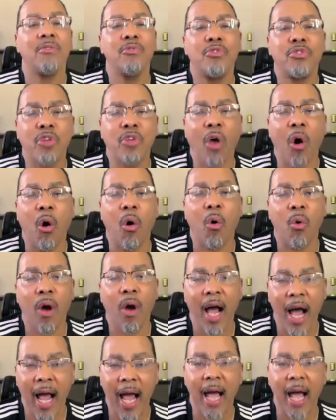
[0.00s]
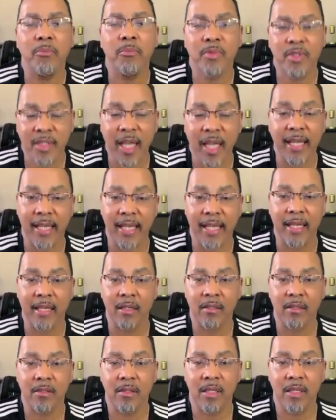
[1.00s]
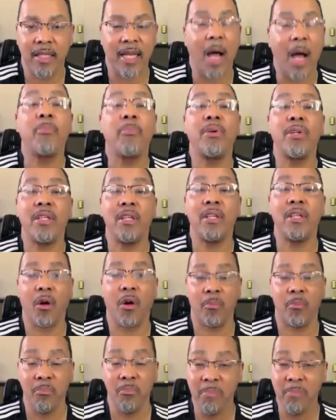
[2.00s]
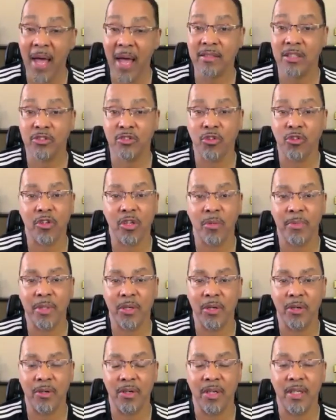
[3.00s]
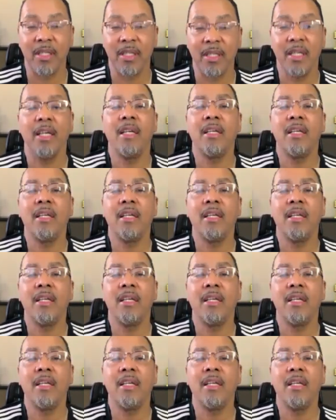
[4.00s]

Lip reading: So I'm saying, and I'm putting it on message so it can be heard.